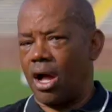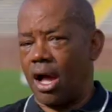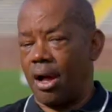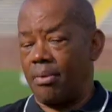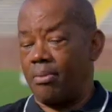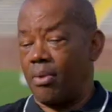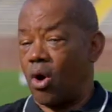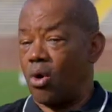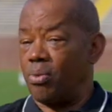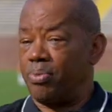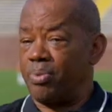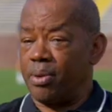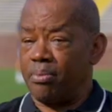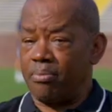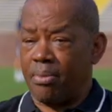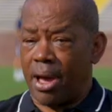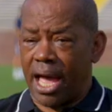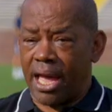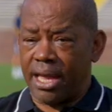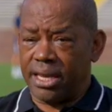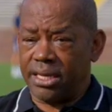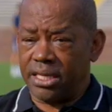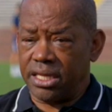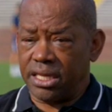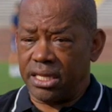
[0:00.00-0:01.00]
I'm
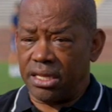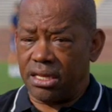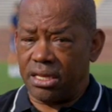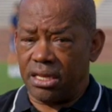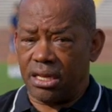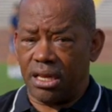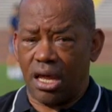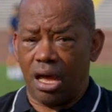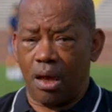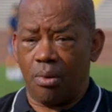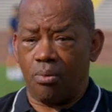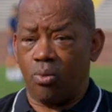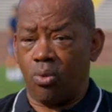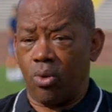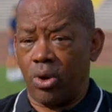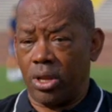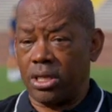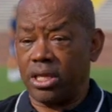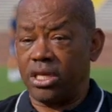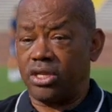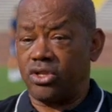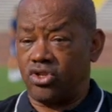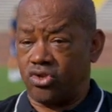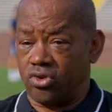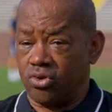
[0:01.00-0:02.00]
open-minded, I'm
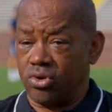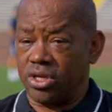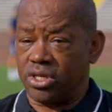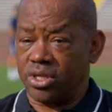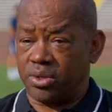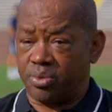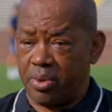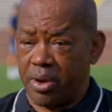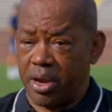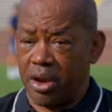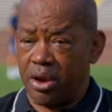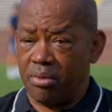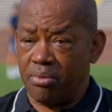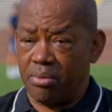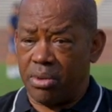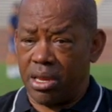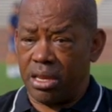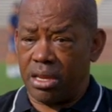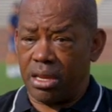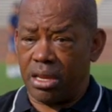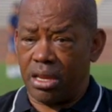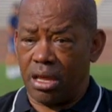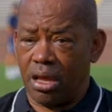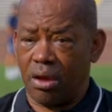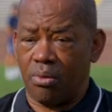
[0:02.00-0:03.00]
willing to
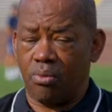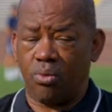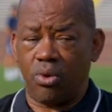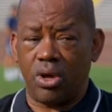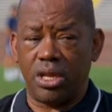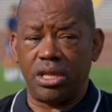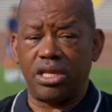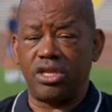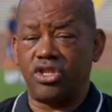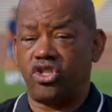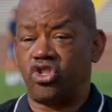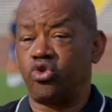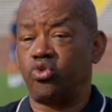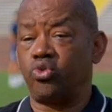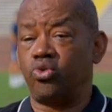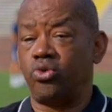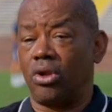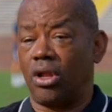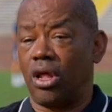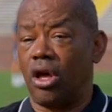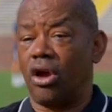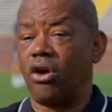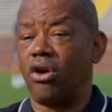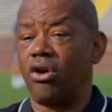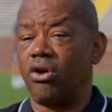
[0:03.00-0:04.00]
experiment, I'm willing to
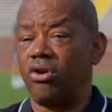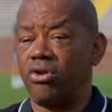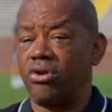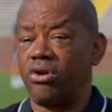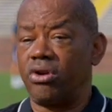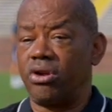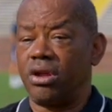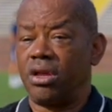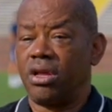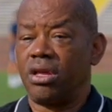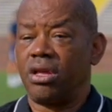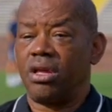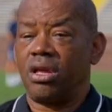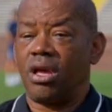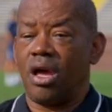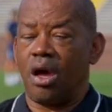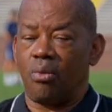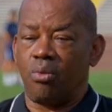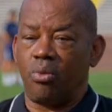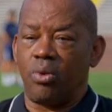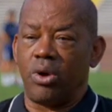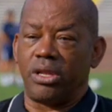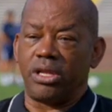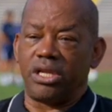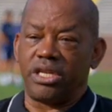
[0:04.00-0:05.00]
learn,
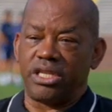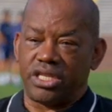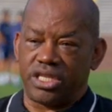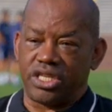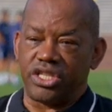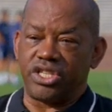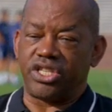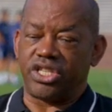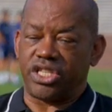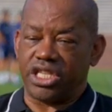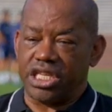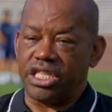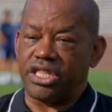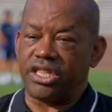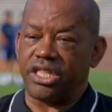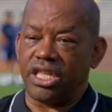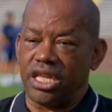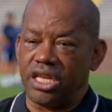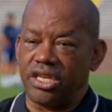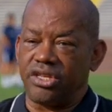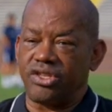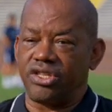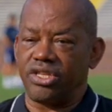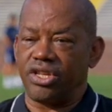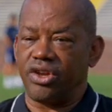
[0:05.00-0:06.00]
I'm willing to see things